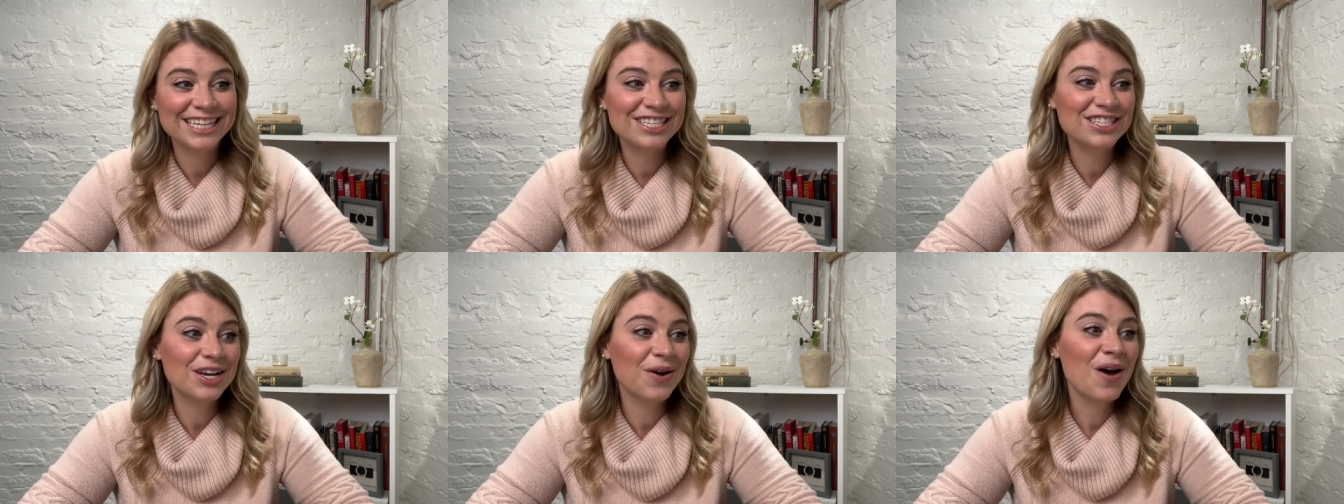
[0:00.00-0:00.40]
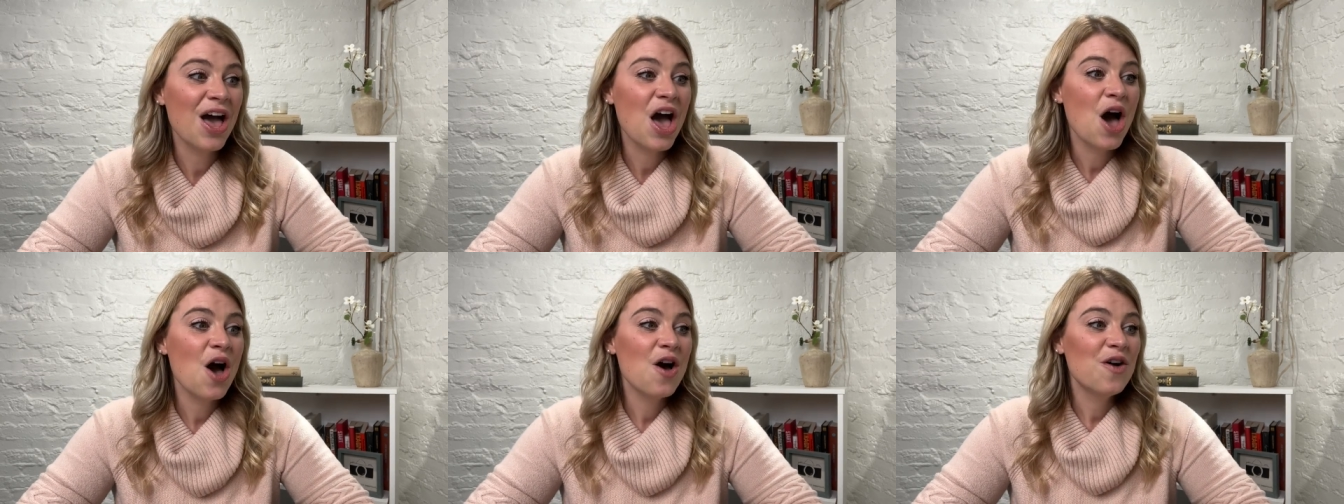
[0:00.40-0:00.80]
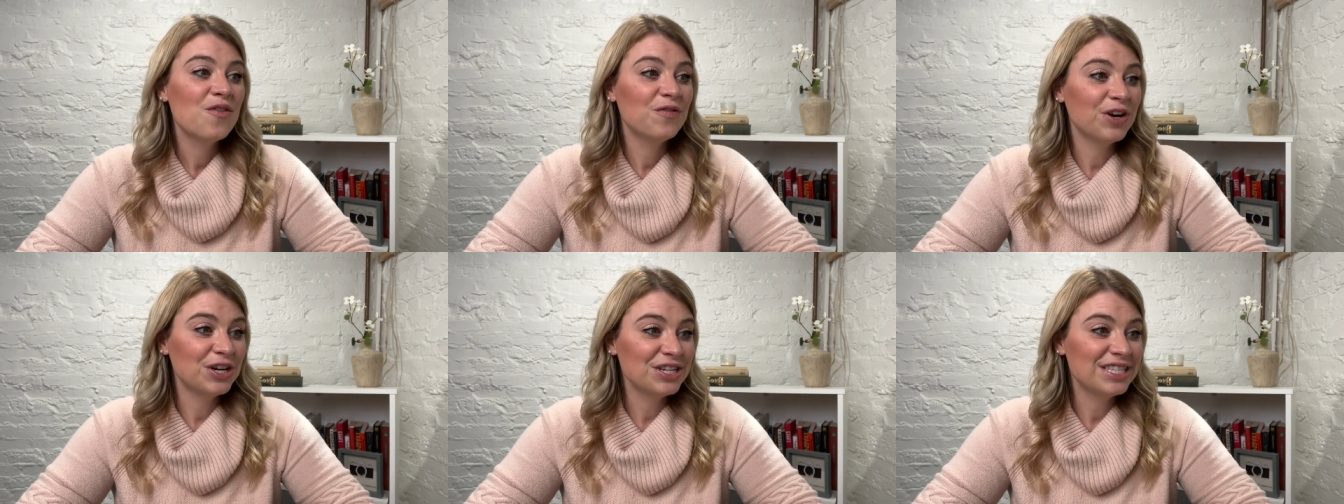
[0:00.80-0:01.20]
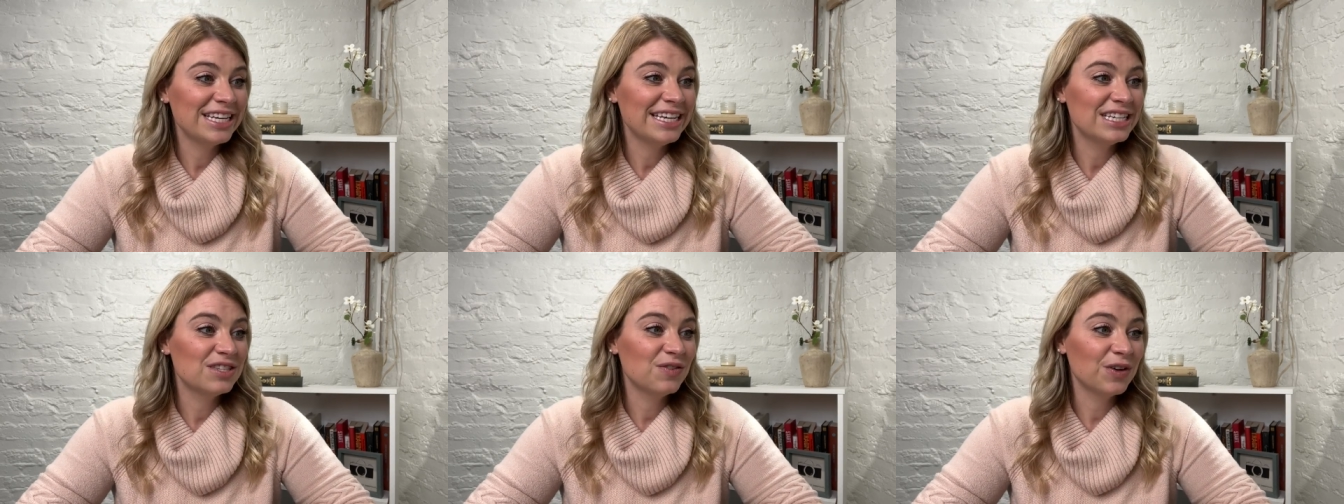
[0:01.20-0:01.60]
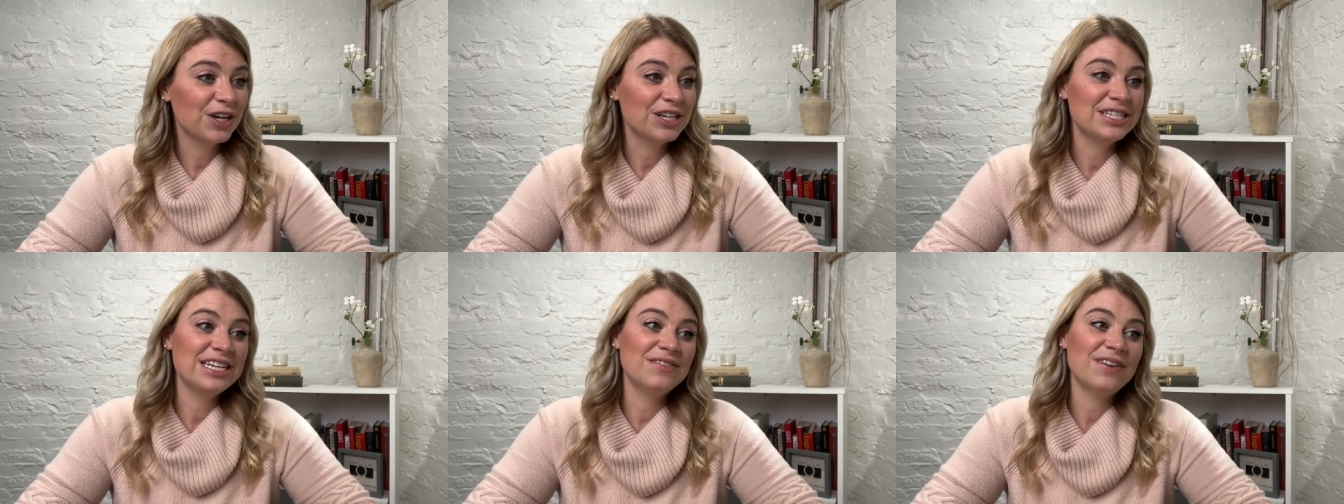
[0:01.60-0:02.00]
So first things
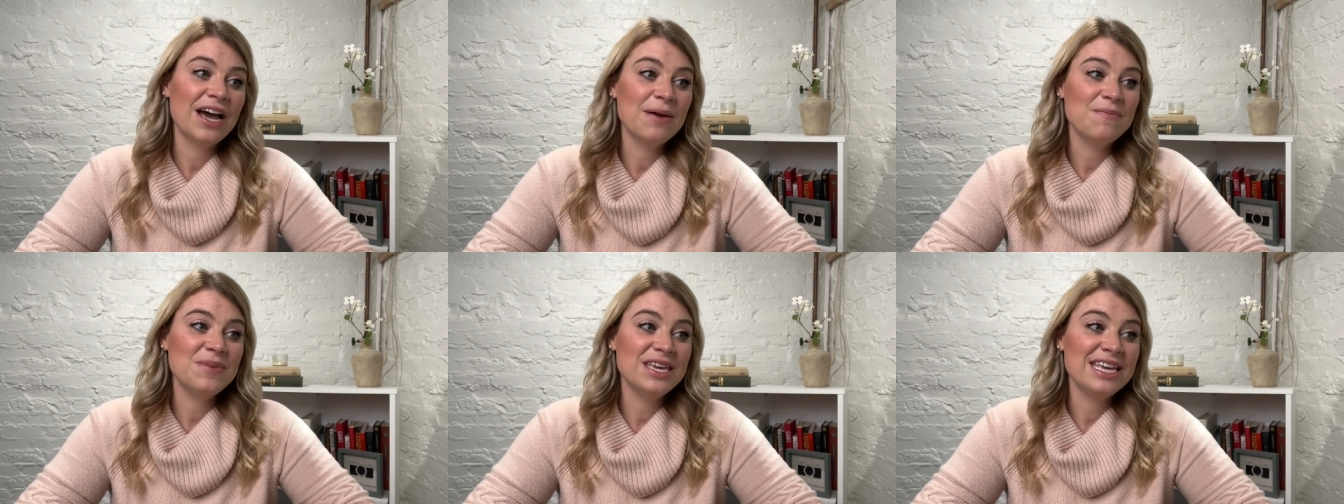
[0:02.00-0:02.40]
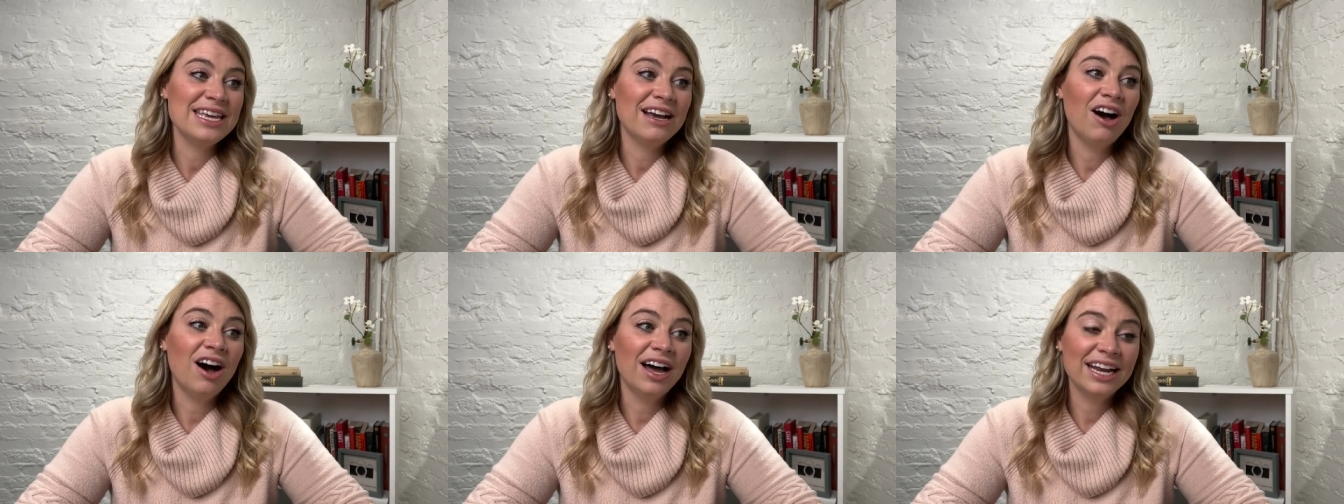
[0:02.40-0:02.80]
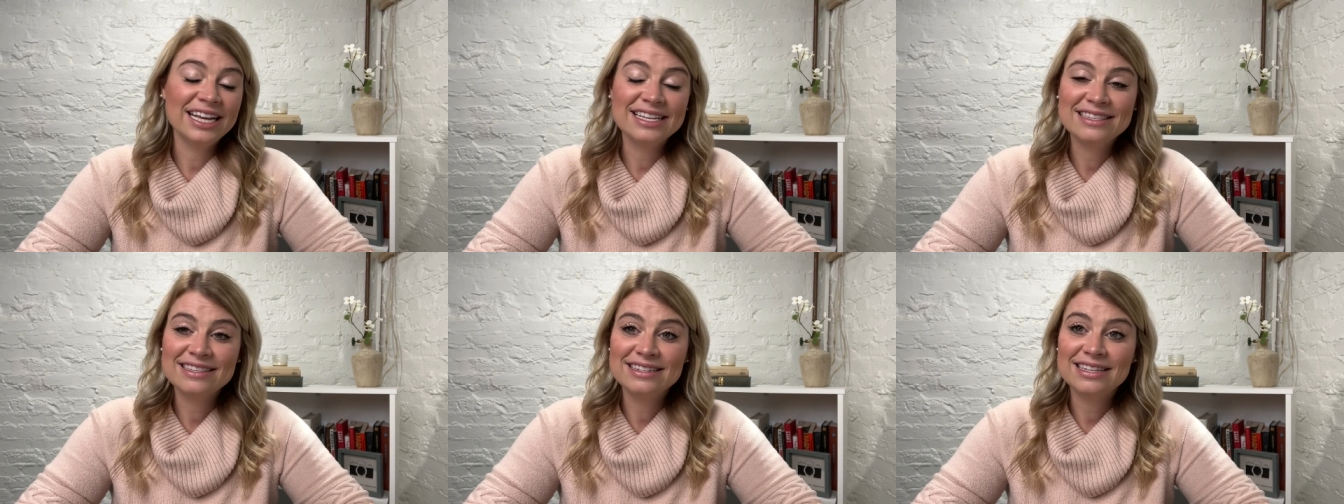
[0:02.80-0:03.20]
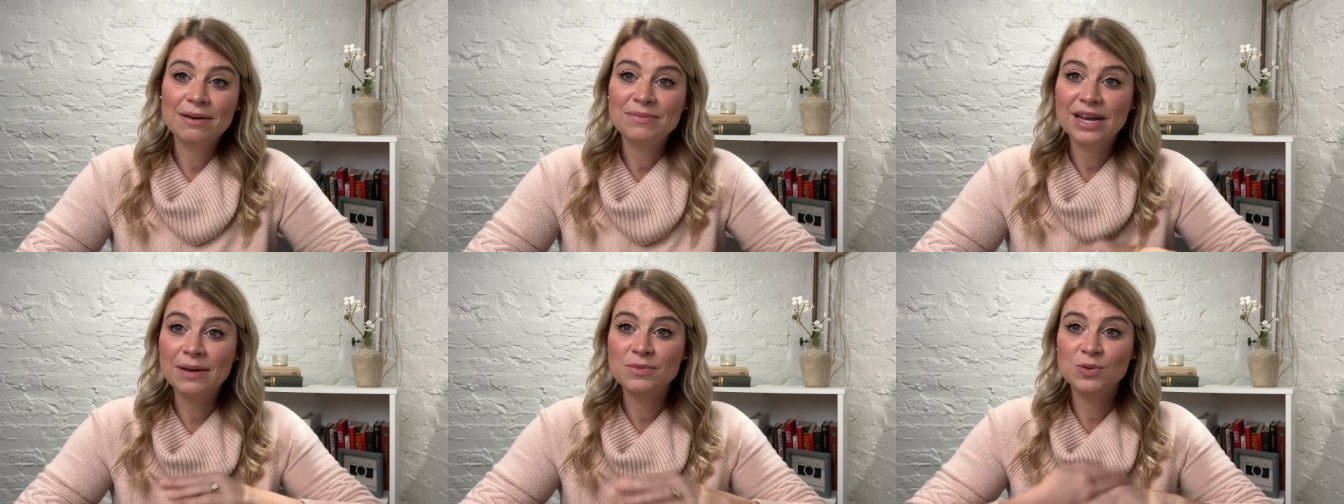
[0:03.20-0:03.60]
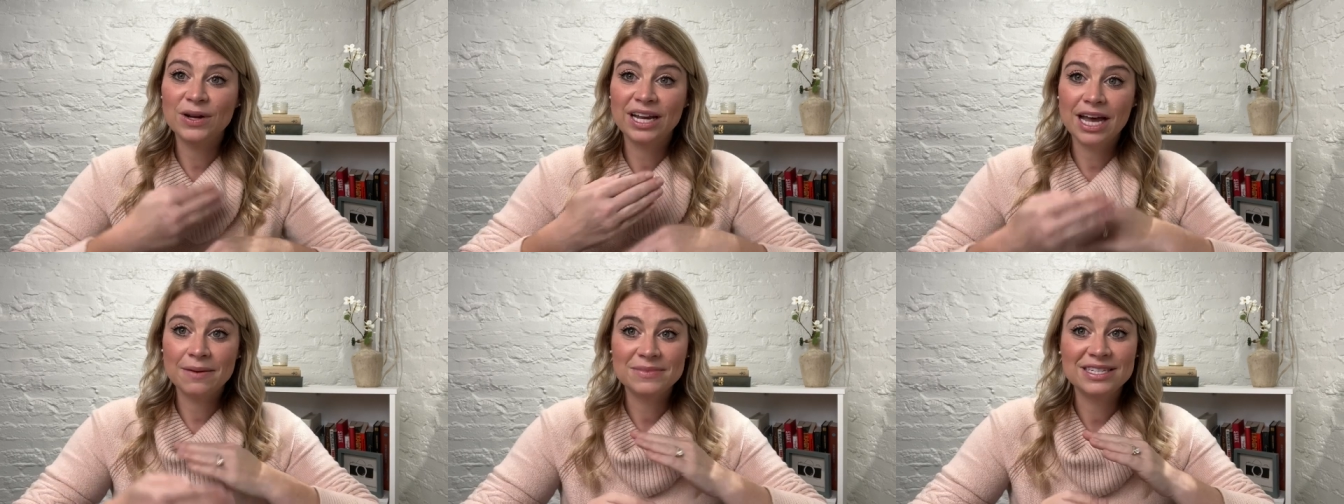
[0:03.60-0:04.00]
first, if I'm being honest, sometimes when it
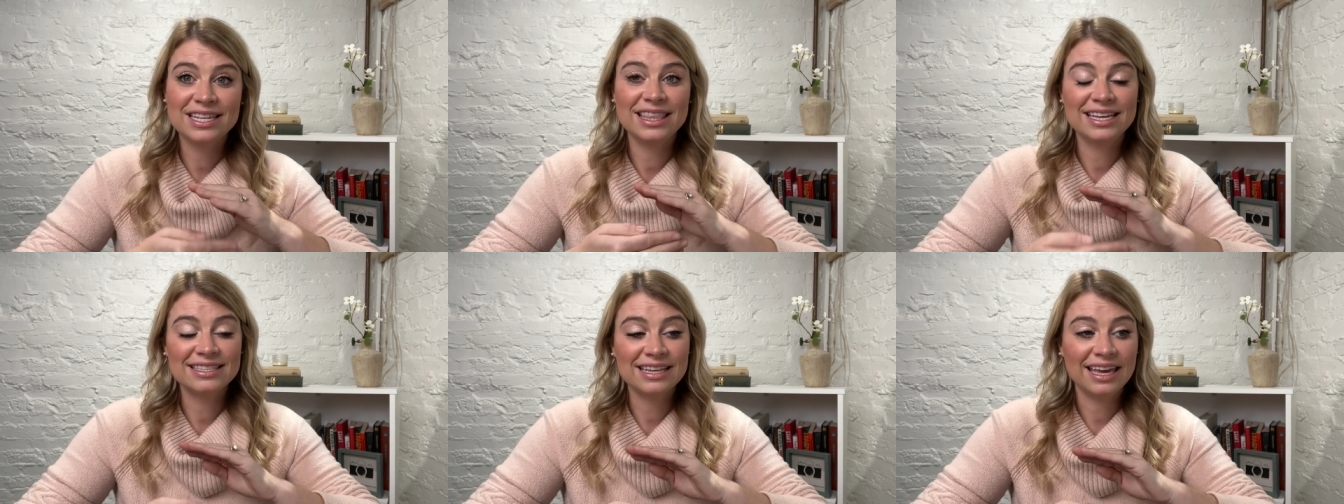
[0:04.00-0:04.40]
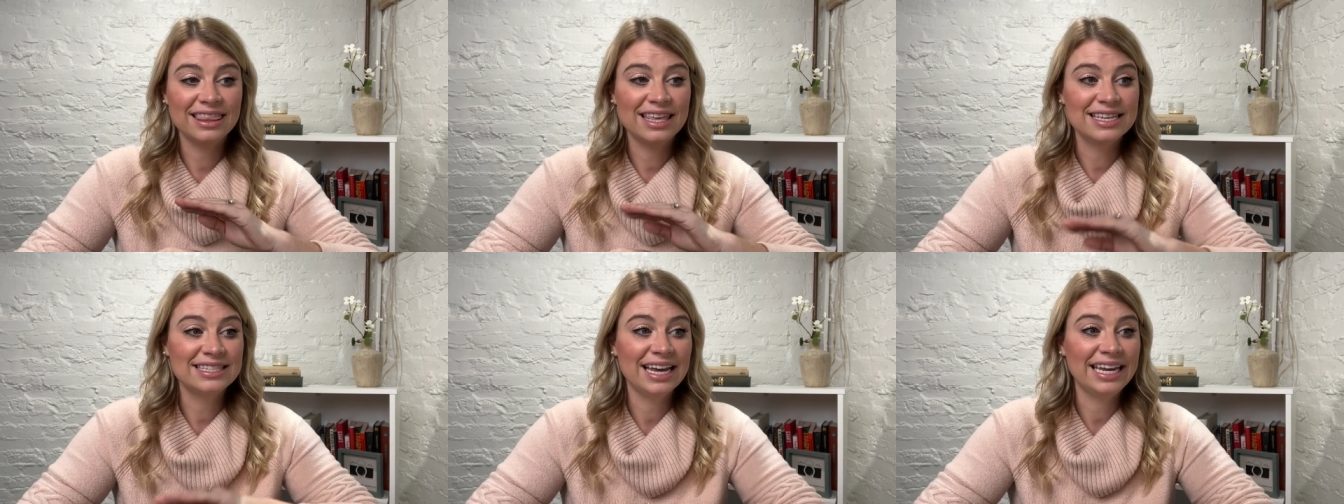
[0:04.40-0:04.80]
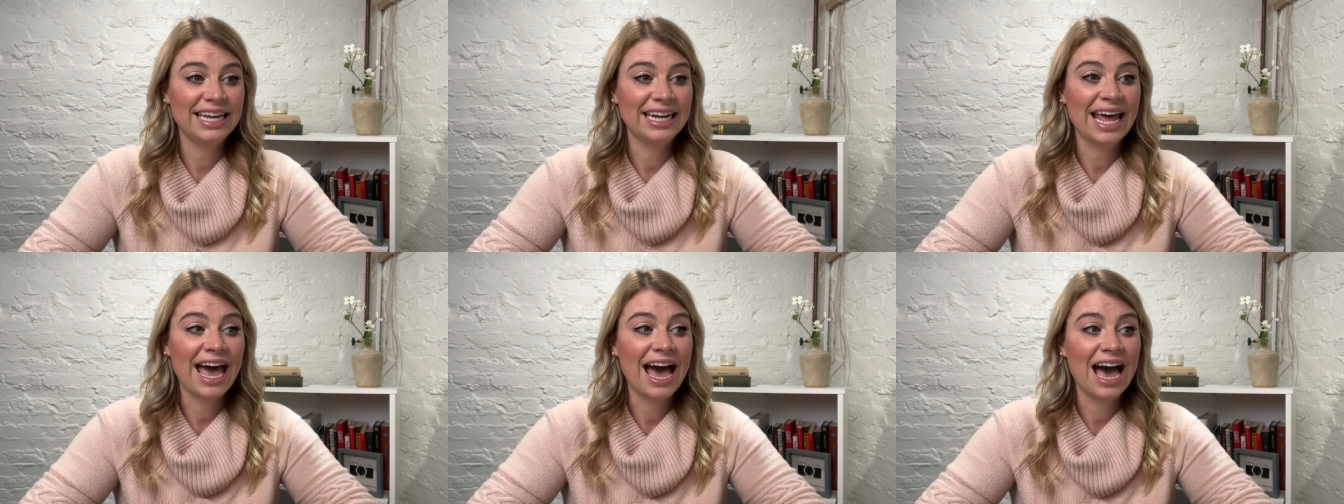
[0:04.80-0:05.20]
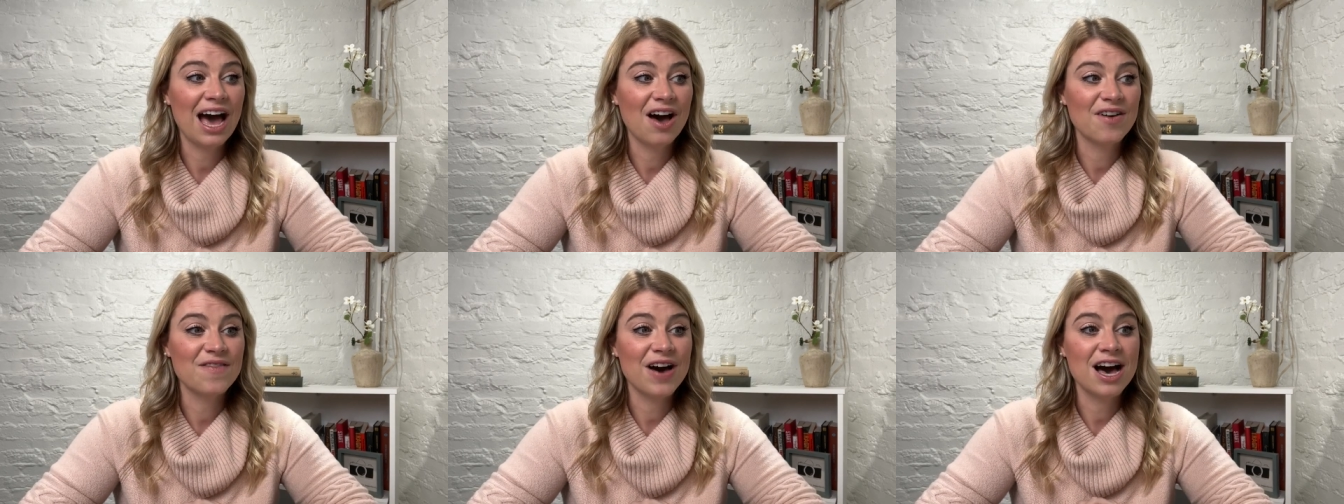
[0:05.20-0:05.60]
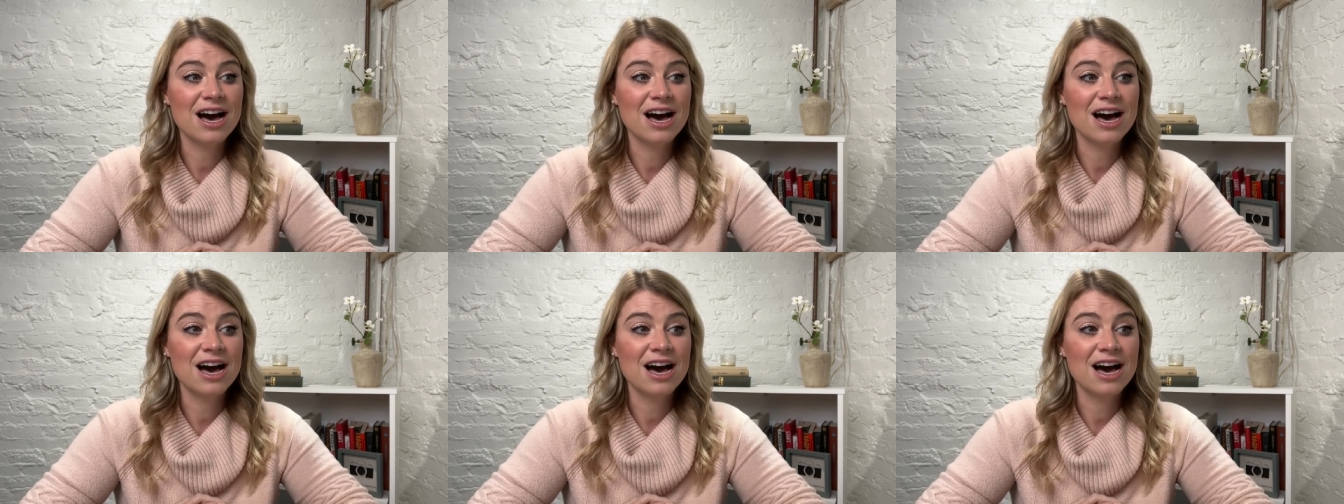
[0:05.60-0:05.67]
comes to things like this, I can have